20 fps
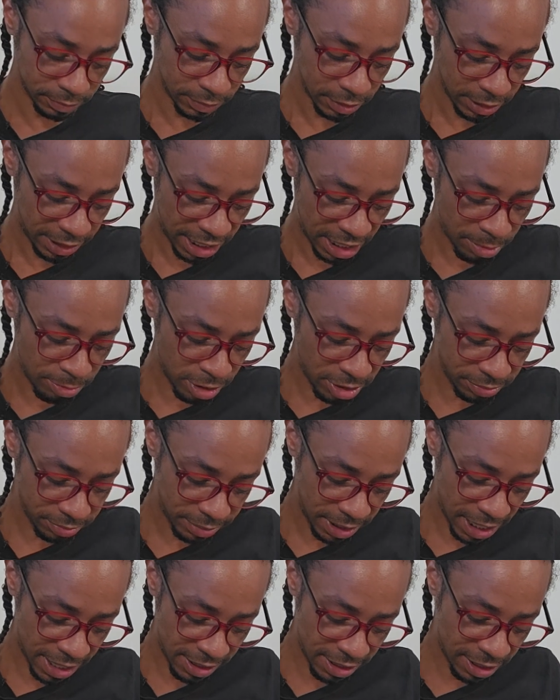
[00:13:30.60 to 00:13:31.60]
Camera?
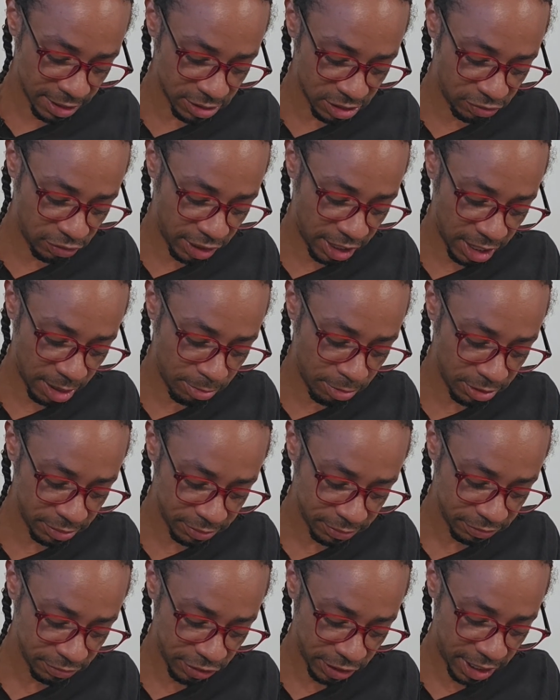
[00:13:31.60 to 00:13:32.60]
Anything else for camera?
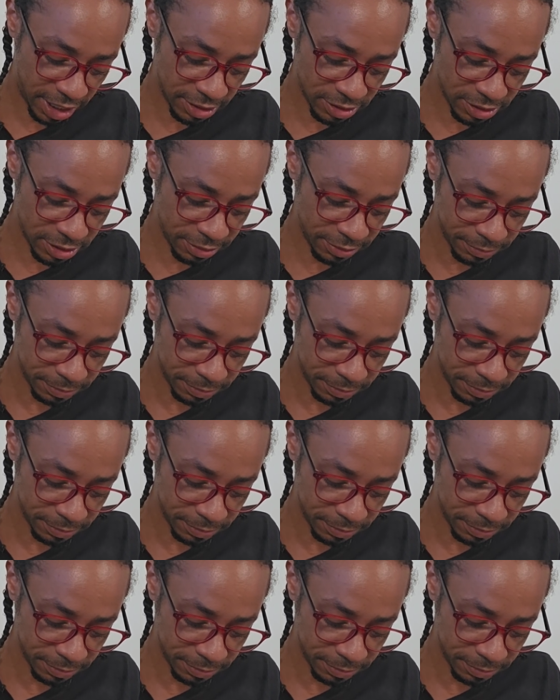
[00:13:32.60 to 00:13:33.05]
For Cancer?